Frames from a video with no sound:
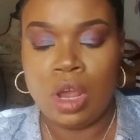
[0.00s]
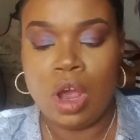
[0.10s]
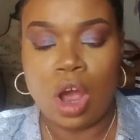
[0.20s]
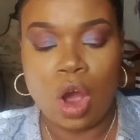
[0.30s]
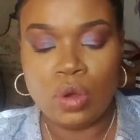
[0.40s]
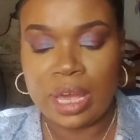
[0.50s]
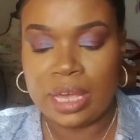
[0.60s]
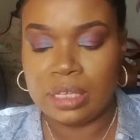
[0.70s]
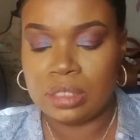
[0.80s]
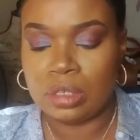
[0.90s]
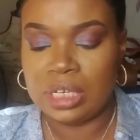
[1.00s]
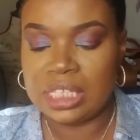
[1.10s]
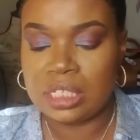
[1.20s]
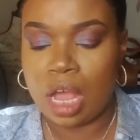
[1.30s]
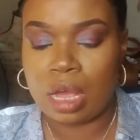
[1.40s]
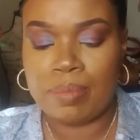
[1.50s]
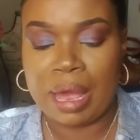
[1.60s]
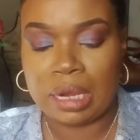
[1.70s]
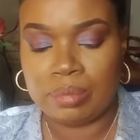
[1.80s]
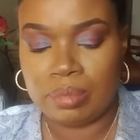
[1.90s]
Okay, so let's talk
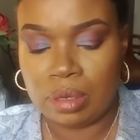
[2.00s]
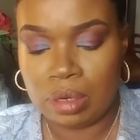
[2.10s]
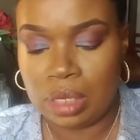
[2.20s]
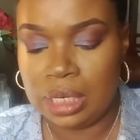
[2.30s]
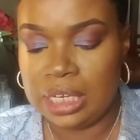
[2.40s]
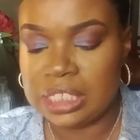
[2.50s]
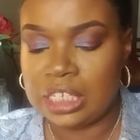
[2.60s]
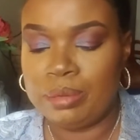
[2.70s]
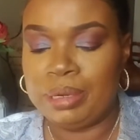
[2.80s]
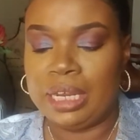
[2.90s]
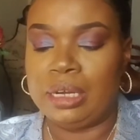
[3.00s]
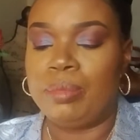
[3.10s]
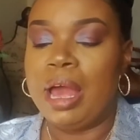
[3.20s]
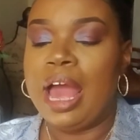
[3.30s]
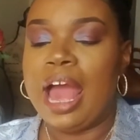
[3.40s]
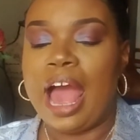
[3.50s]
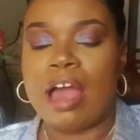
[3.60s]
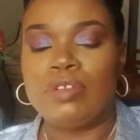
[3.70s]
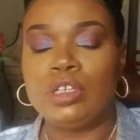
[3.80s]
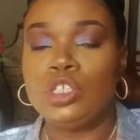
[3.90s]
about them. Let's eliminate them.
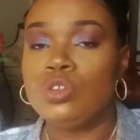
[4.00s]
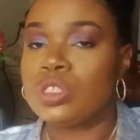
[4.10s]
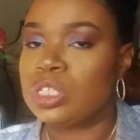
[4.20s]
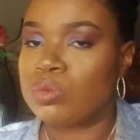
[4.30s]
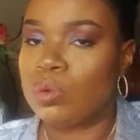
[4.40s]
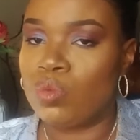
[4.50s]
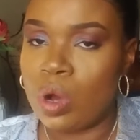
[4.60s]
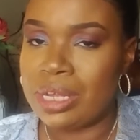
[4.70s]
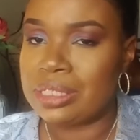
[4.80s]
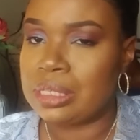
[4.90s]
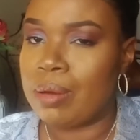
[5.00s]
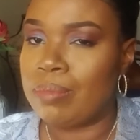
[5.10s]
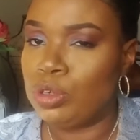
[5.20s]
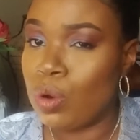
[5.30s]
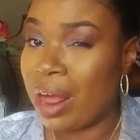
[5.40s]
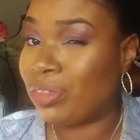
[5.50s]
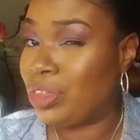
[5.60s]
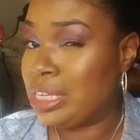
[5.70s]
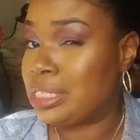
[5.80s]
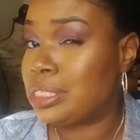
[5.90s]
I've only used this one once. Do I
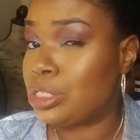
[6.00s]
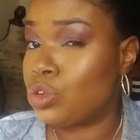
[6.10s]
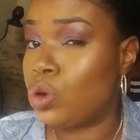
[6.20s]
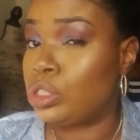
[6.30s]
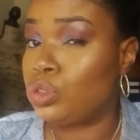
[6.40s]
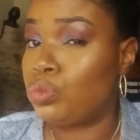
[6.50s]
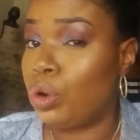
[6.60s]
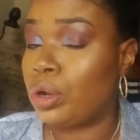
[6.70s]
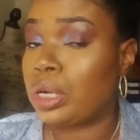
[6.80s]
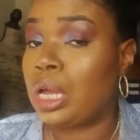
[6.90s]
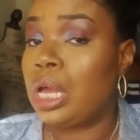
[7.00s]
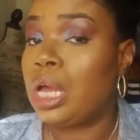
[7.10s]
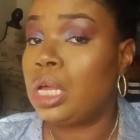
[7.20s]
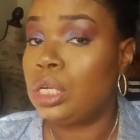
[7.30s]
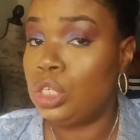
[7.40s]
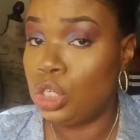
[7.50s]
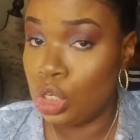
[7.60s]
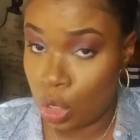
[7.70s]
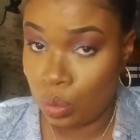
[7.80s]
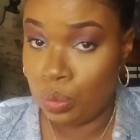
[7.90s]
think this is going to work?
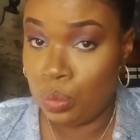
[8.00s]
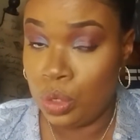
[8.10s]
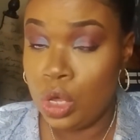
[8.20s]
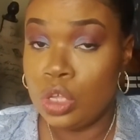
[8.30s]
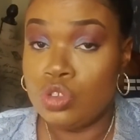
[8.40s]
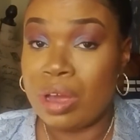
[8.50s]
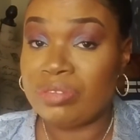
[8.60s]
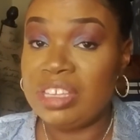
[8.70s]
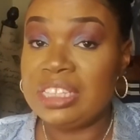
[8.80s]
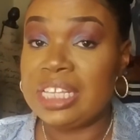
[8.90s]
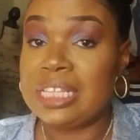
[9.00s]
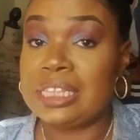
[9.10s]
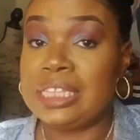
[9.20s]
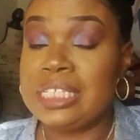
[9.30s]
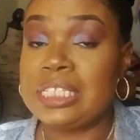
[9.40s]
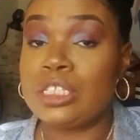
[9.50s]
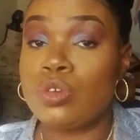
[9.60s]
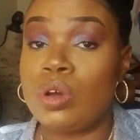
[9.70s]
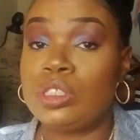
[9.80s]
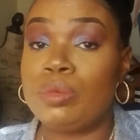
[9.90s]
No. Do I think that this is
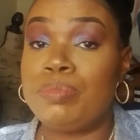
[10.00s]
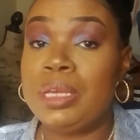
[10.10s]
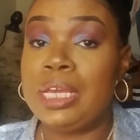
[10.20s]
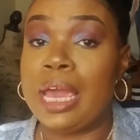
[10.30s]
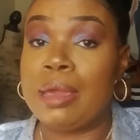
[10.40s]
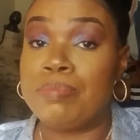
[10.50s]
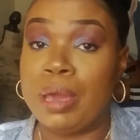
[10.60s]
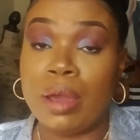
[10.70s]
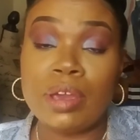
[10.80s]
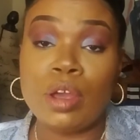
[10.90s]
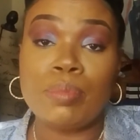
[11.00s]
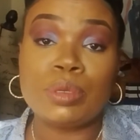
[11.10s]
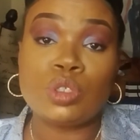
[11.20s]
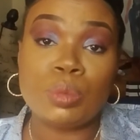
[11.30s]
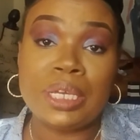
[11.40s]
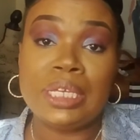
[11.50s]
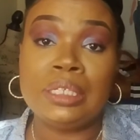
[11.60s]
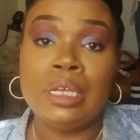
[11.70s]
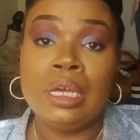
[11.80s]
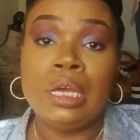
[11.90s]
going to be a barrier
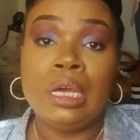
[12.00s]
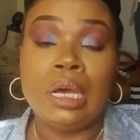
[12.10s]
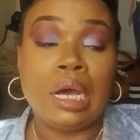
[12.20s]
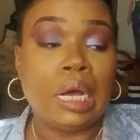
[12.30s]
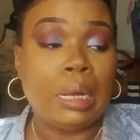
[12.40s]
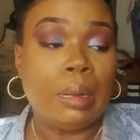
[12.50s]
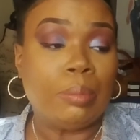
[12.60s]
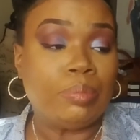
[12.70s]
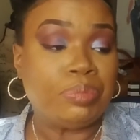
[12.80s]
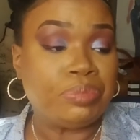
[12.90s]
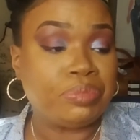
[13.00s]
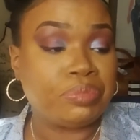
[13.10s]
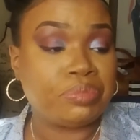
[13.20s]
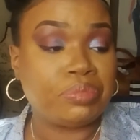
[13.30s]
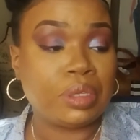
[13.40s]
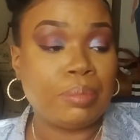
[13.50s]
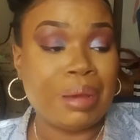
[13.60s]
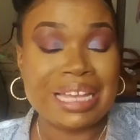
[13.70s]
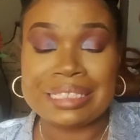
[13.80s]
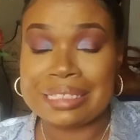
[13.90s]
between
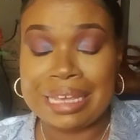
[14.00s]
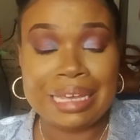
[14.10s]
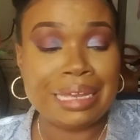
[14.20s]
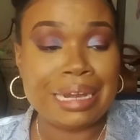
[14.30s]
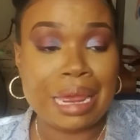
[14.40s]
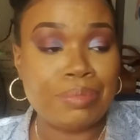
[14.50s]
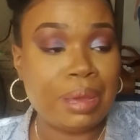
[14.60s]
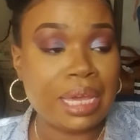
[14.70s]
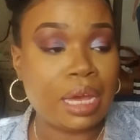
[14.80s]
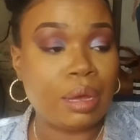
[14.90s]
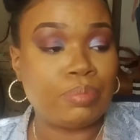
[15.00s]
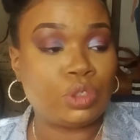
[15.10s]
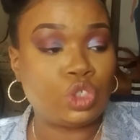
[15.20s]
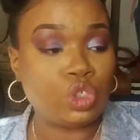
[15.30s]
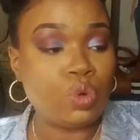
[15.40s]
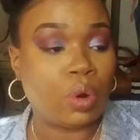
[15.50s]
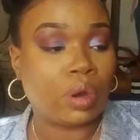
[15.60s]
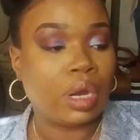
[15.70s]
my skin and makeup? Sure.